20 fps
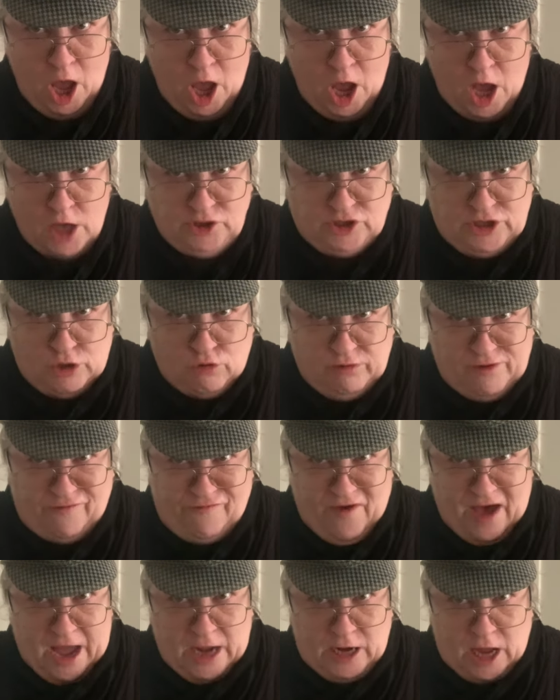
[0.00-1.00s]
until the
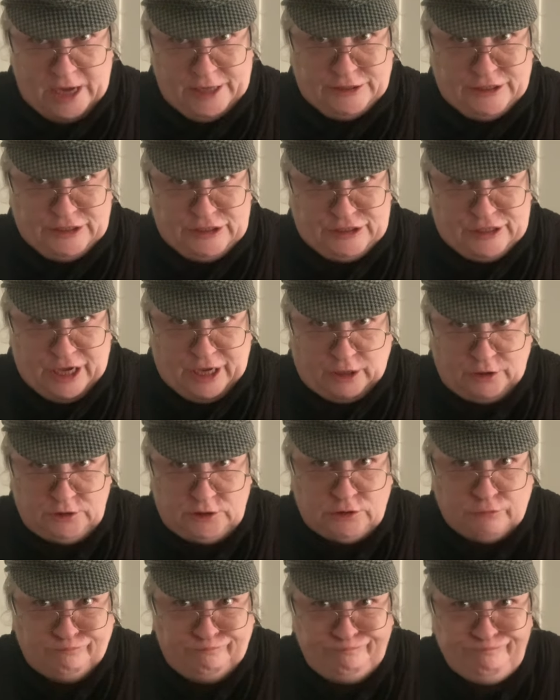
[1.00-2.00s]
fat lady sings.